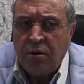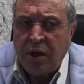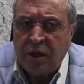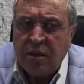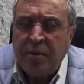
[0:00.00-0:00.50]

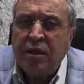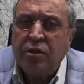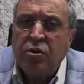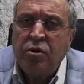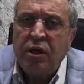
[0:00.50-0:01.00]

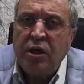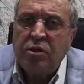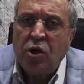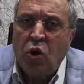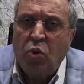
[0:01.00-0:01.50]
Dexamethasone
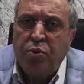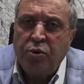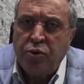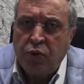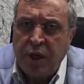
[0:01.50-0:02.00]
is
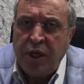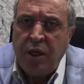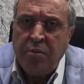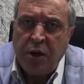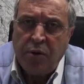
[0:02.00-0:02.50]

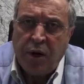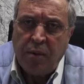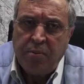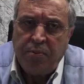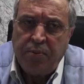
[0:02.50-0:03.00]
0.20
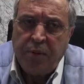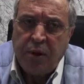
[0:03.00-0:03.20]
milligram